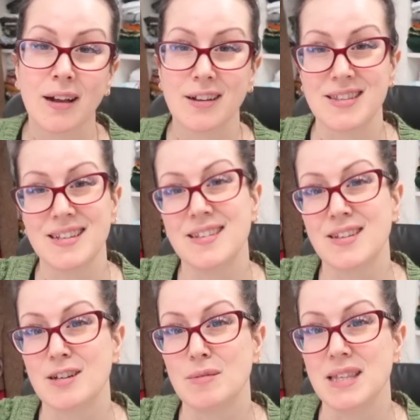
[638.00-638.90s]
because this is
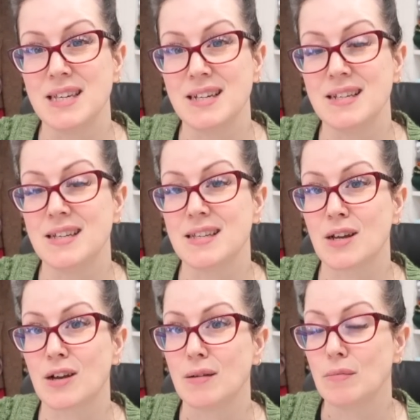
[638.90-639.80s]
going to be the easiest
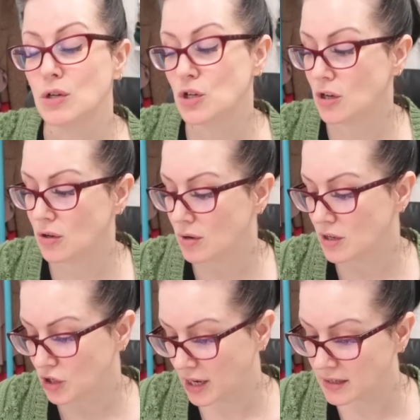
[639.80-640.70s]
time to
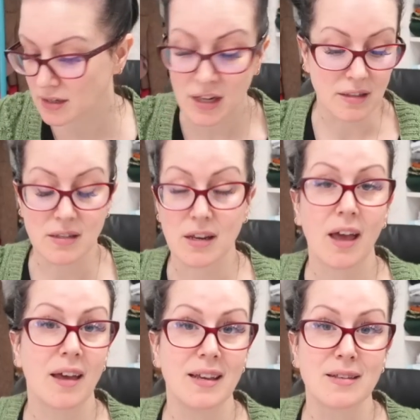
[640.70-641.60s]
adjust. The
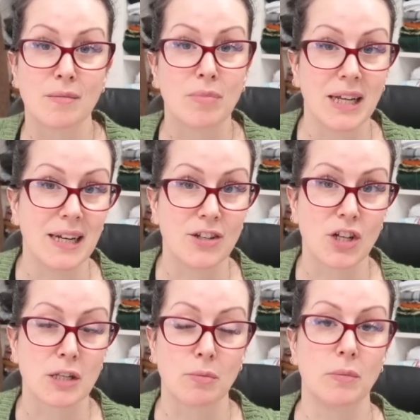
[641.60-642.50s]
skirt is completely
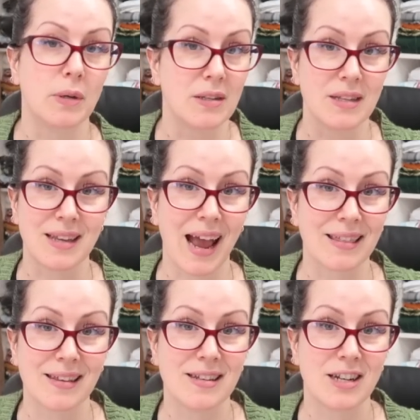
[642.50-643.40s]
adjustable because it's
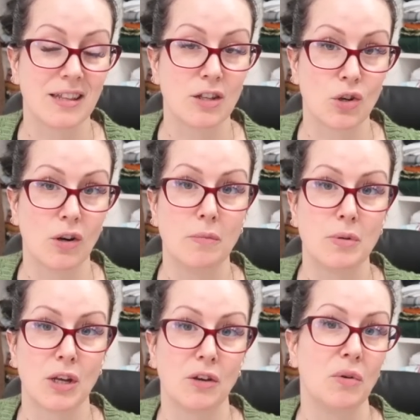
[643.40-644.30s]
gathered at the top,
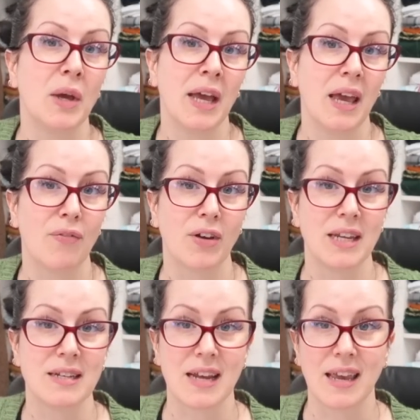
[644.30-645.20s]
so if I
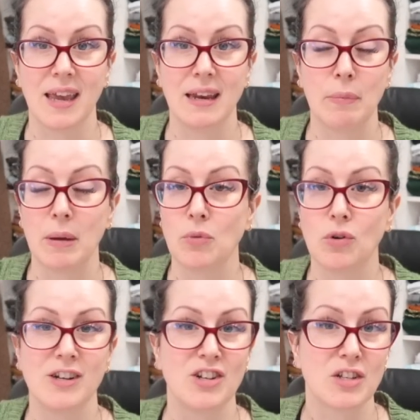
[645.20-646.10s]
need to take it in a bit
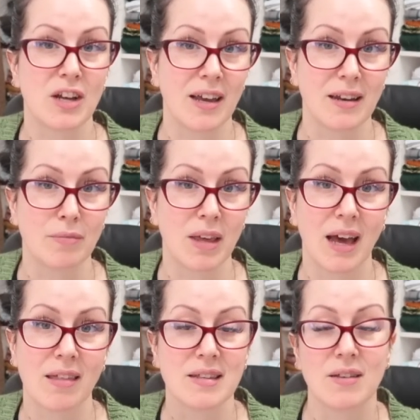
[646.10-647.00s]
more, I just tighten up the
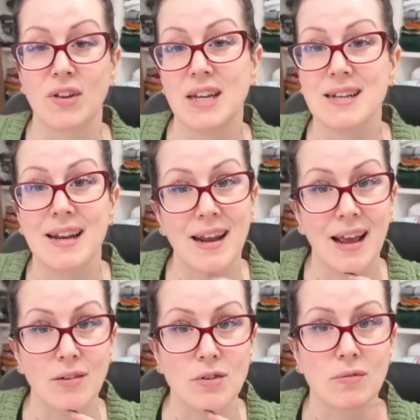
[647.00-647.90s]
gathers. If I need to let it
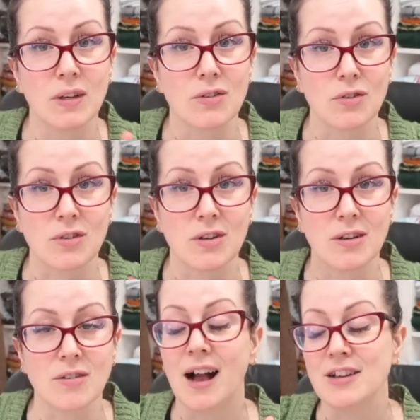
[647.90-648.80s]
out, fingers crossed I
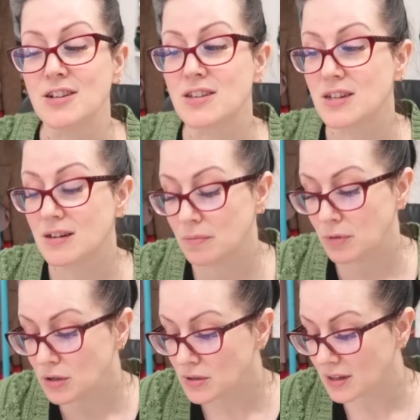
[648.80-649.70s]
don't, I just
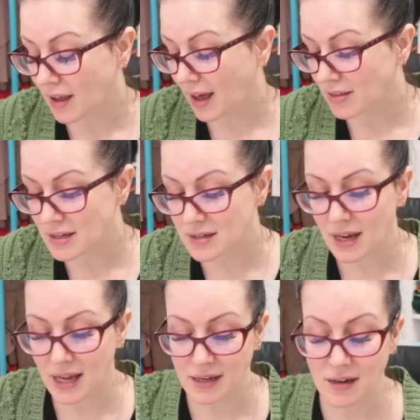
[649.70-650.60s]
loosen the gathers,
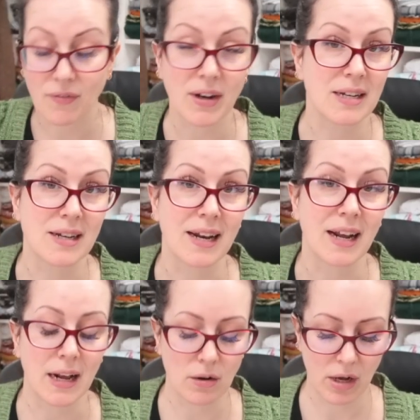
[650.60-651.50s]
and if I need to let
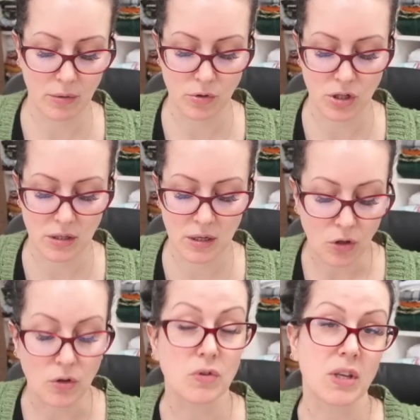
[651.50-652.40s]
it out, I will just
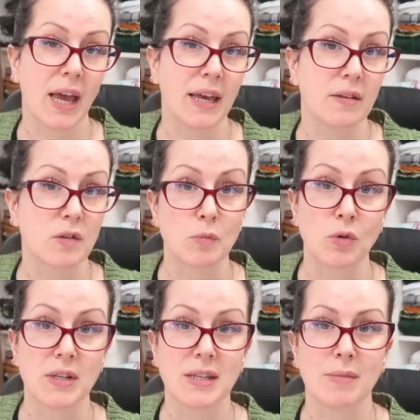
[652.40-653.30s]
use a
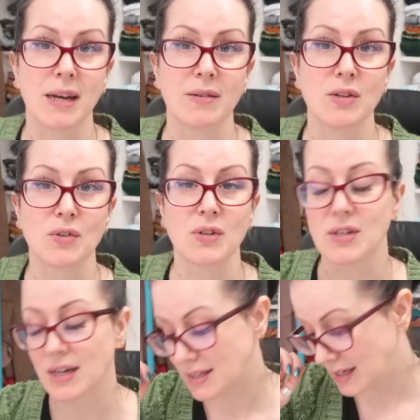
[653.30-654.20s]
smaller seam allowance on the
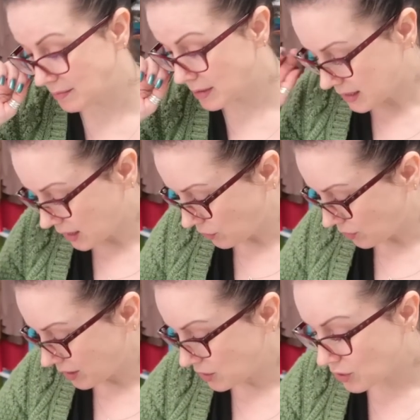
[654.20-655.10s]
side seams. So I'm
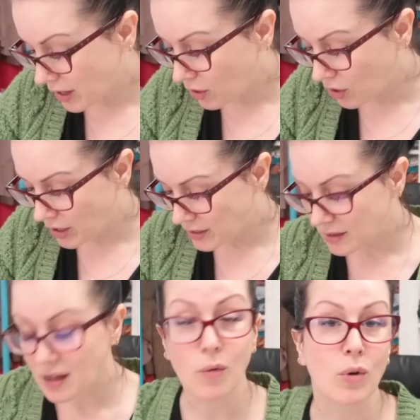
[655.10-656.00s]
going to try it on.
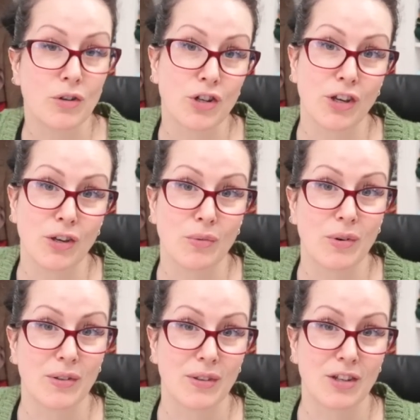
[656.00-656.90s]
I won't show you
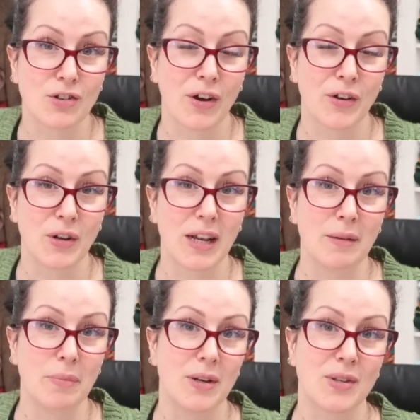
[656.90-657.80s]
what the try on
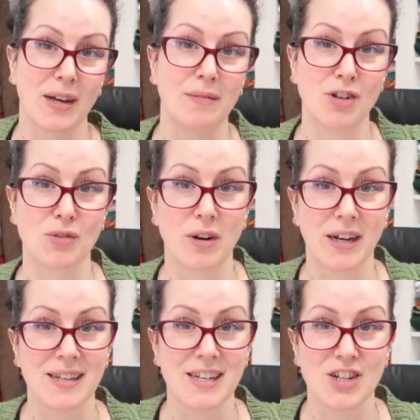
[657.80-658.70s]
clip because I'm just
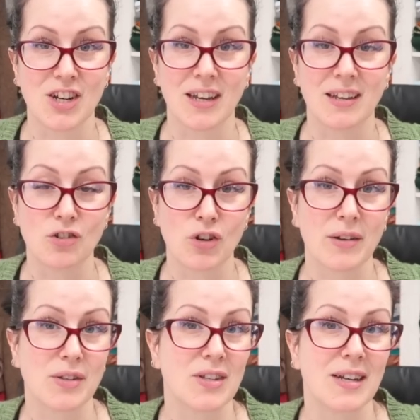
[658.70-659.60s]
wearing a t-shirt and
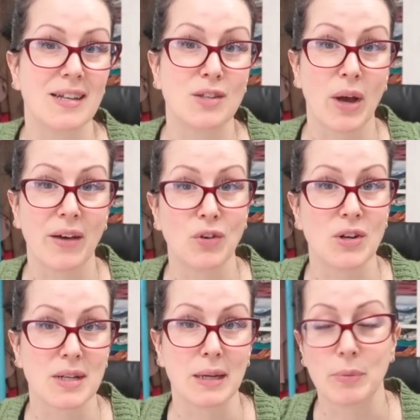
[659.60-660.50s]
trousers today, so I haven't got
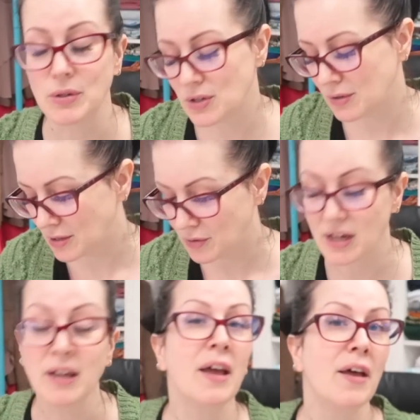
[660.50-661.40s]
a slip on, so I don't
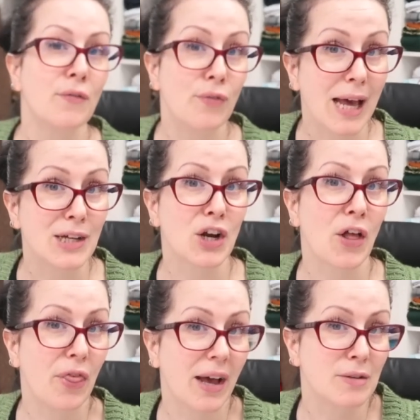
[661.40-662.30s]
want to flash
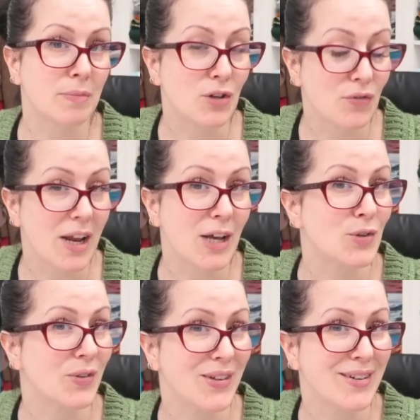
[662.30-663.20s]
that much flesh on the